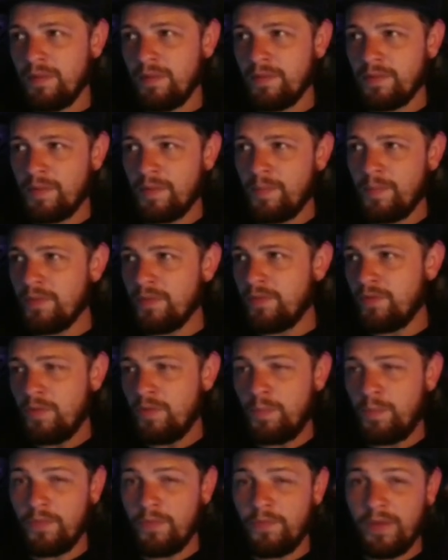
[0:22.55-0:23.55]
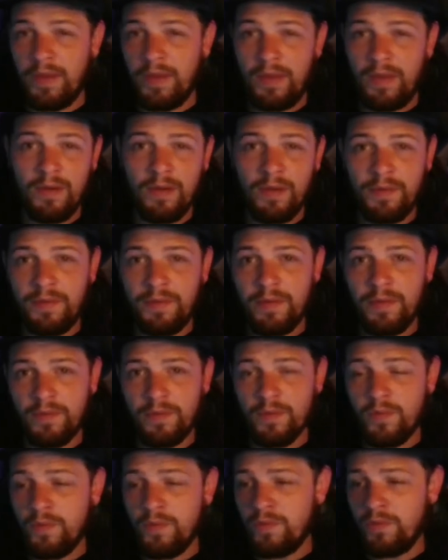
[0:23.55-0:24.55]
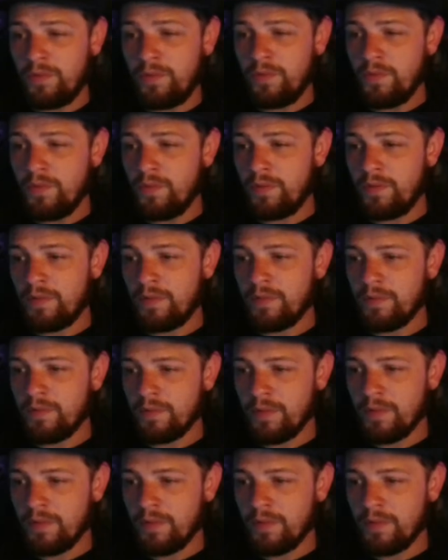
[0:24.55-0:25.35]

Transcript: something super vague on Discord or